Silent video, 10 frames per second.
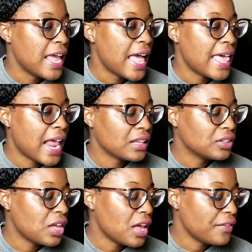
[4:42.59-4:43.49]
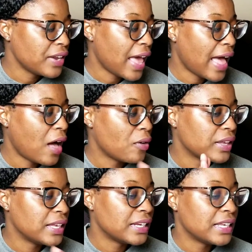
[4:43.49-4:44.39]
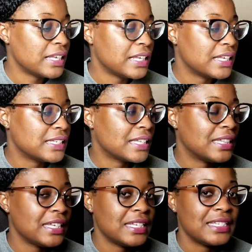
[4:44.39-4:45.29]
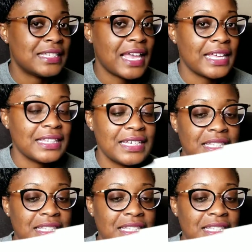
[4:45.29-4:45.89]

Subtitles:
And I loved how it is the daily